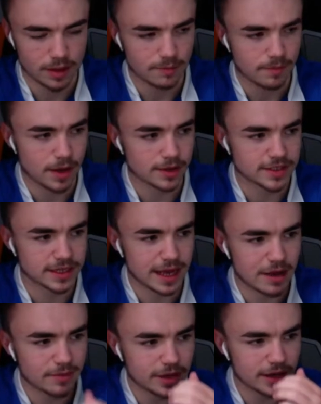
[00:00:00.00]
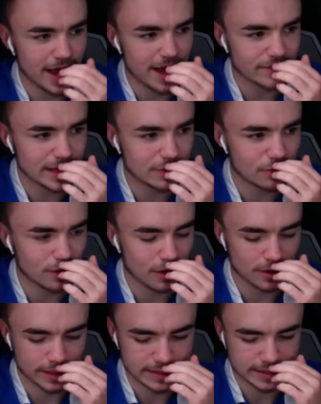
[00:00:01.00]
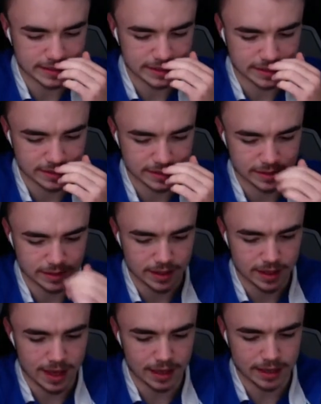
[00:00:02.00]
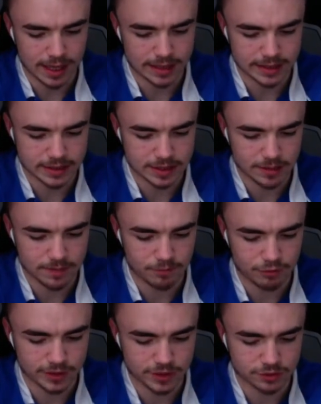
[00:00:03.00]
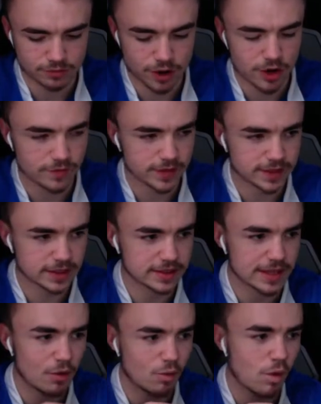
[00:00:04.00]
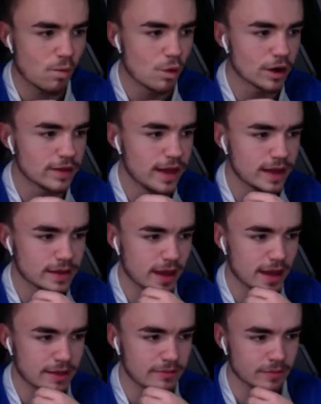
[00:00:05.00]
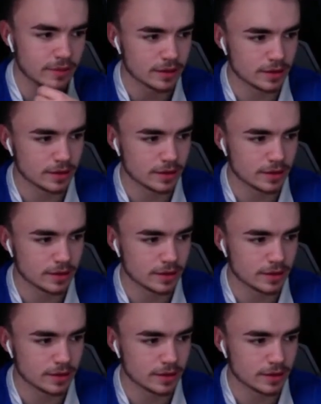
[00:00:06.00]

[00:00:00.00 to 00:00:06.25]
Burton Albion have equalised against Bristol Rovers. It is now 1-1 in that game.